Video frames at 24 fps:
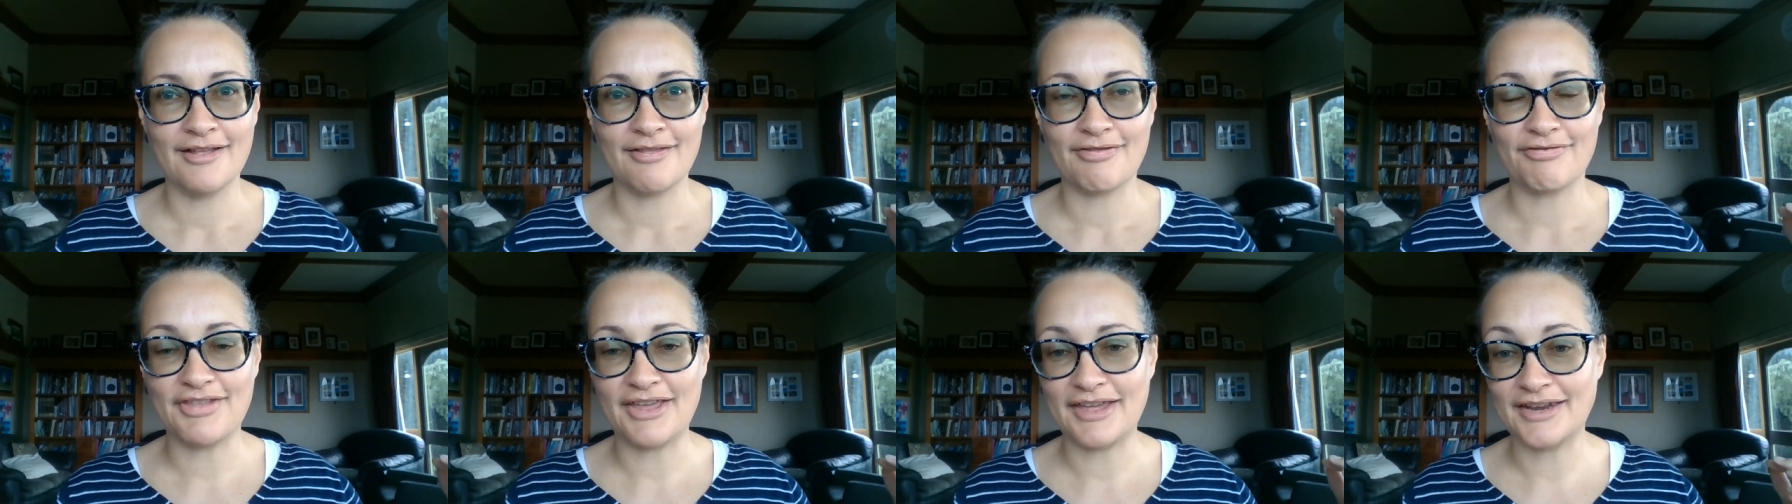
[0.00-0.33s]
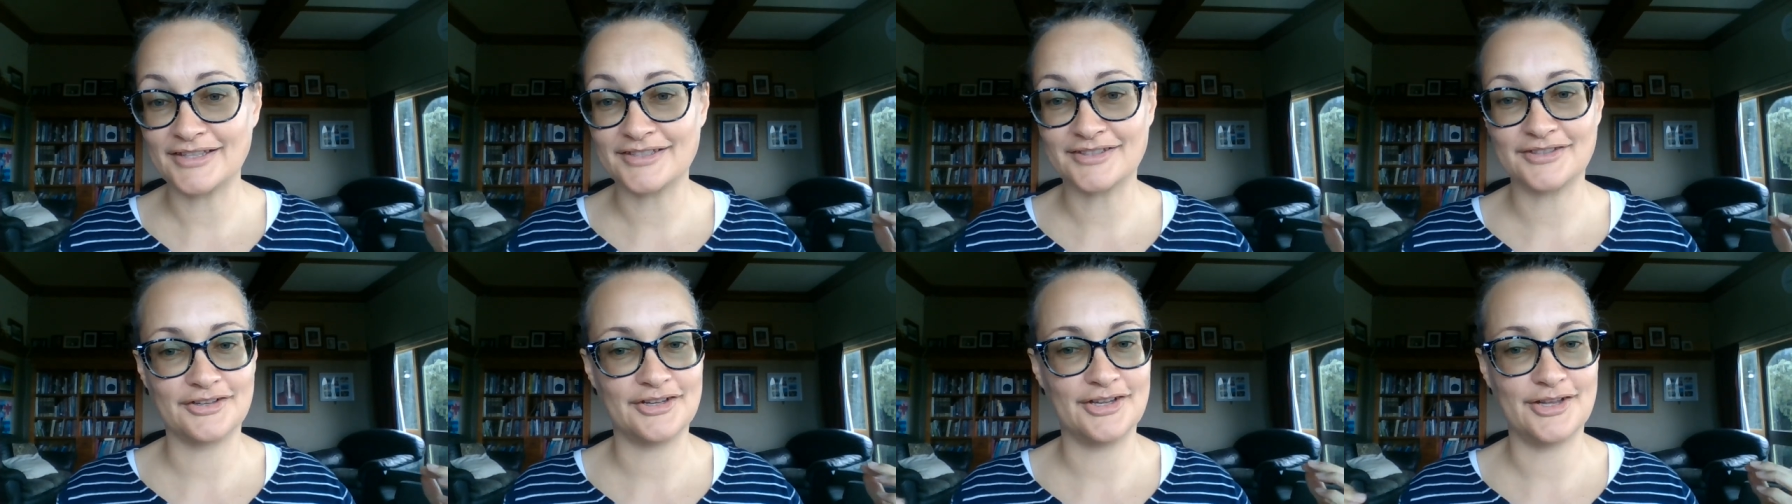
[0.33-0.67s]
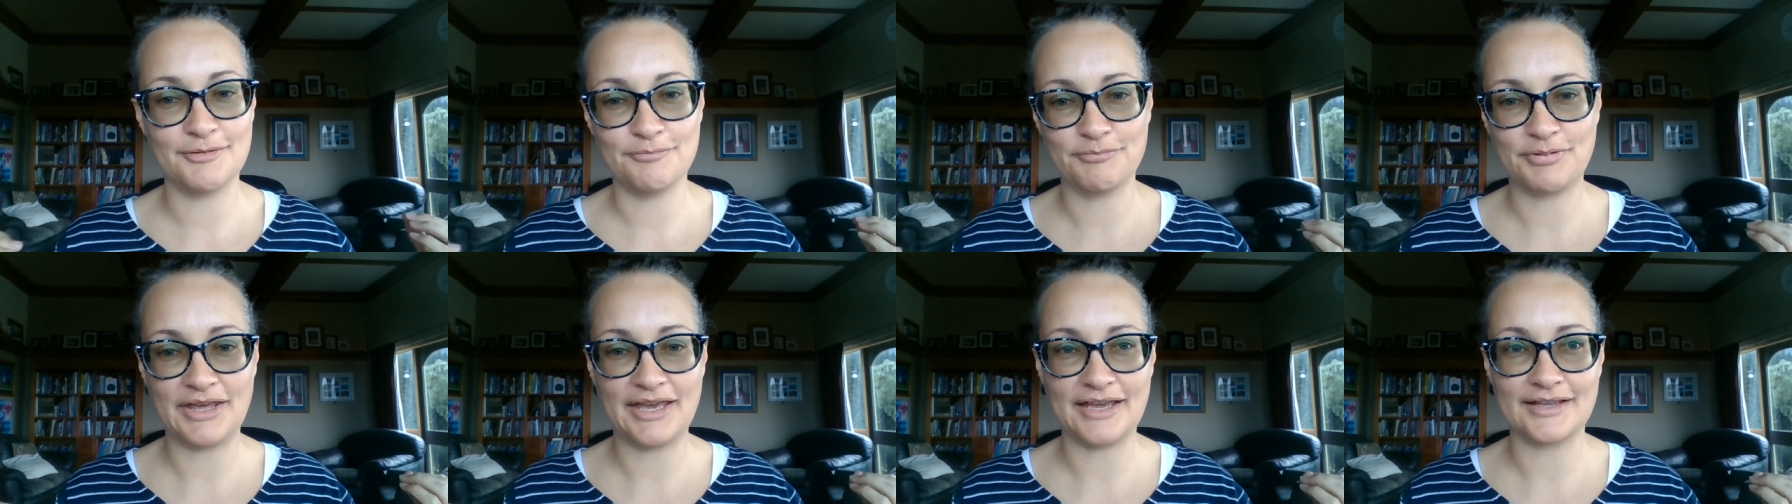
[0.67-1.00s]
that is going to
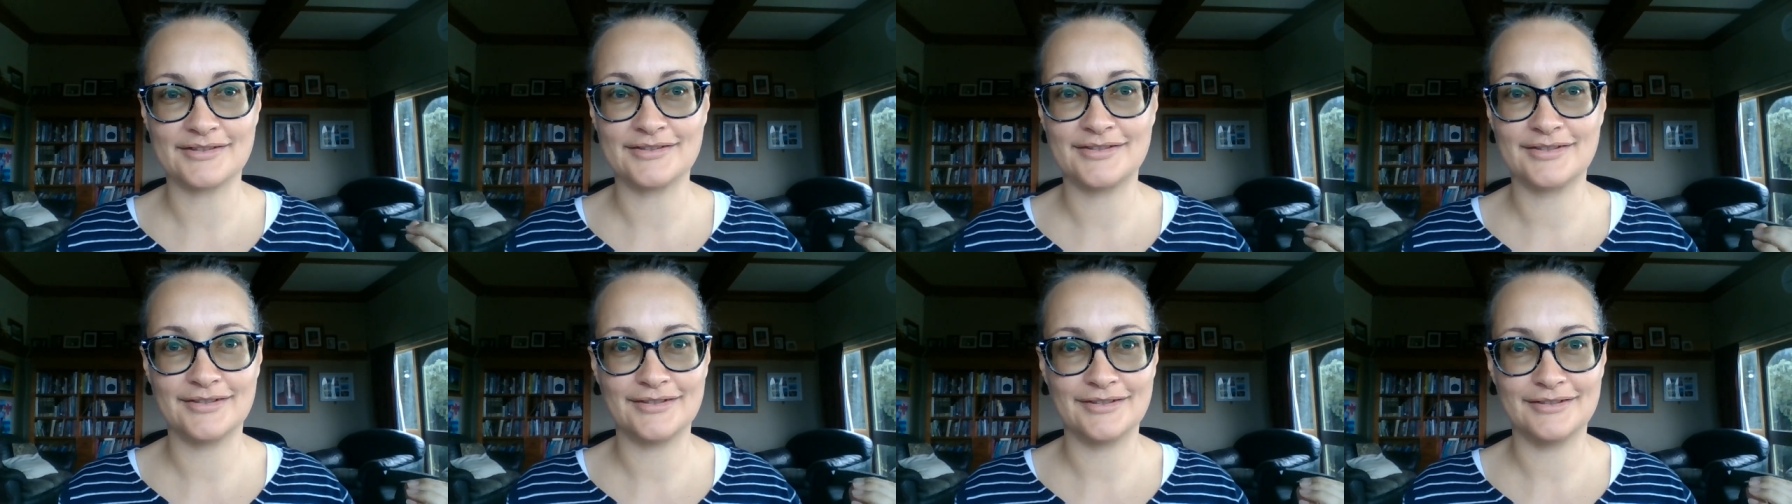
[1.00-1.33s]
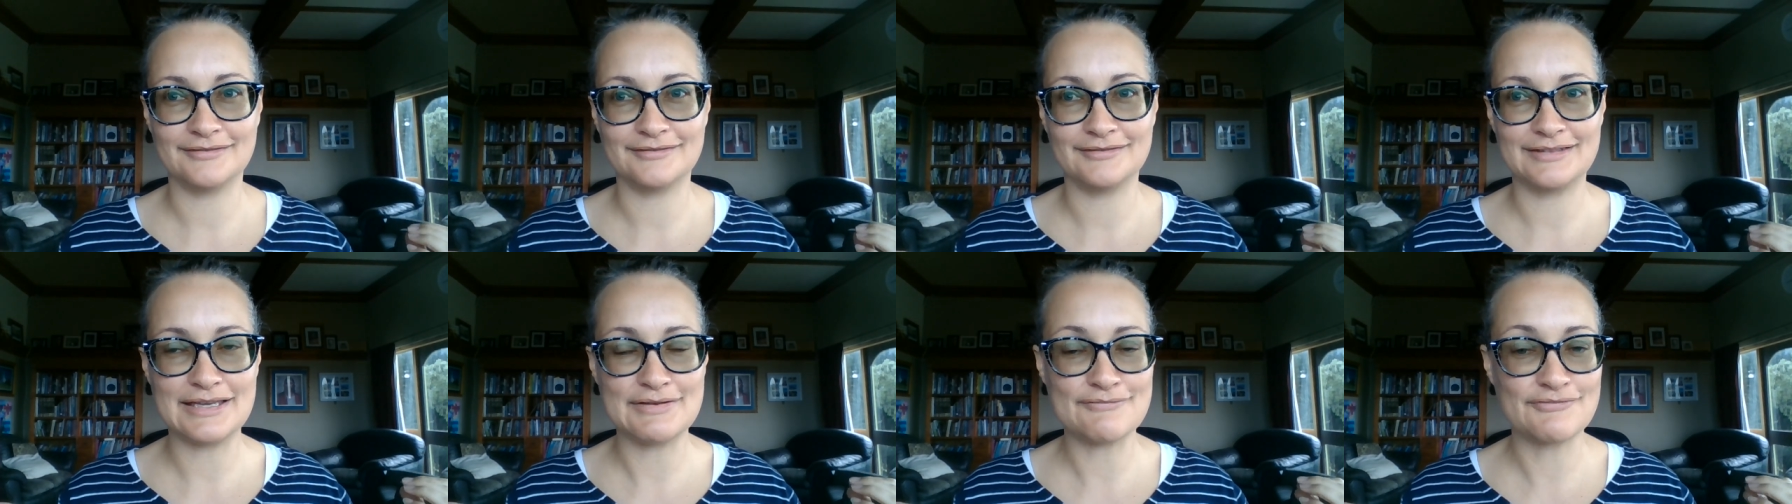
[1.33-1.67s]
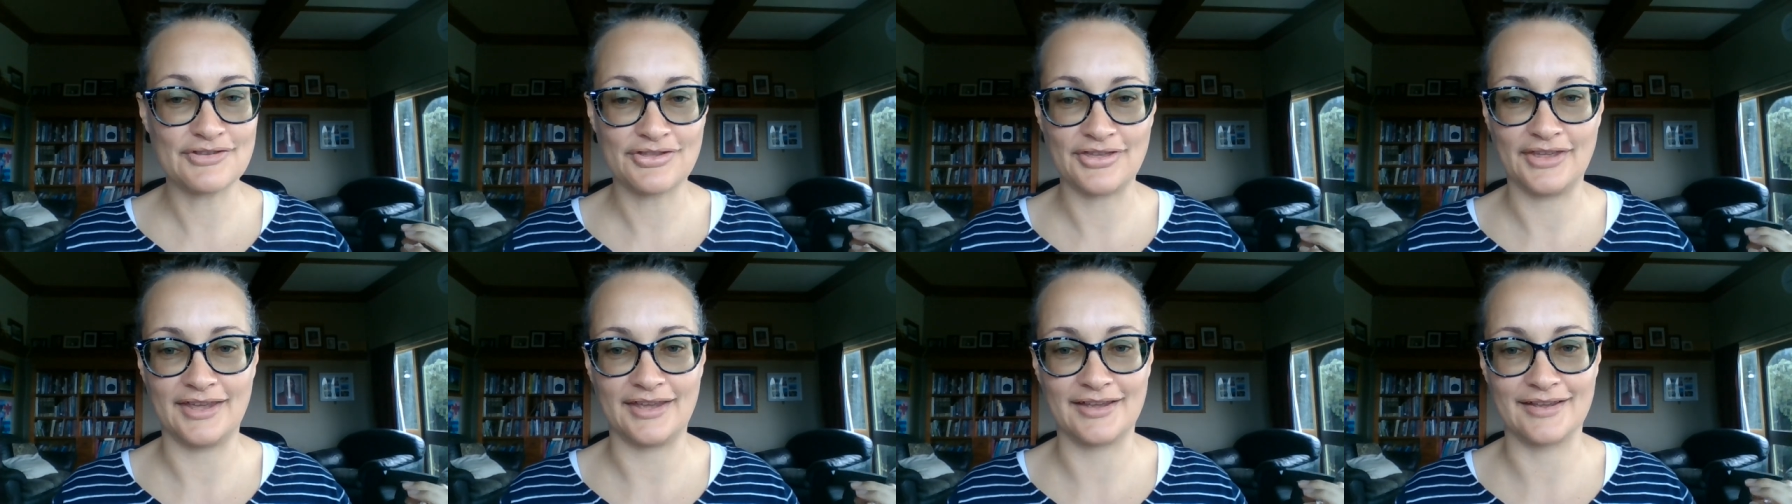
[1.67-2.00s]
impact
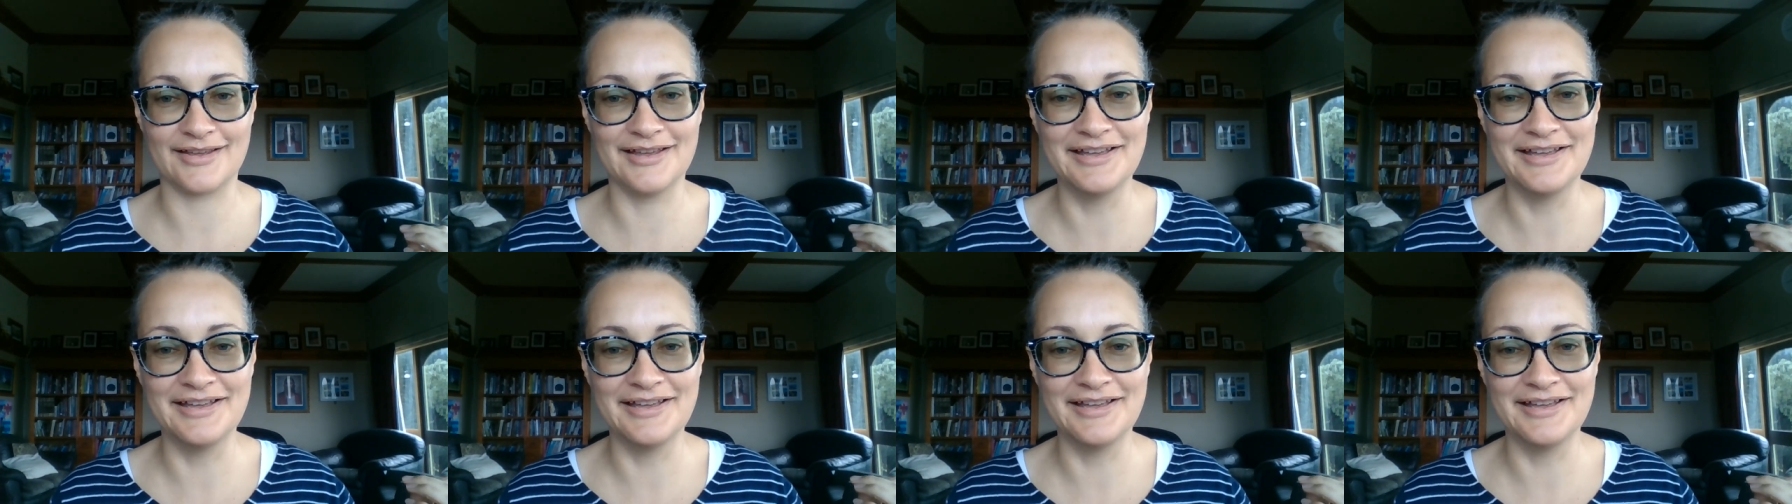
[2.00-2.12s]
everything.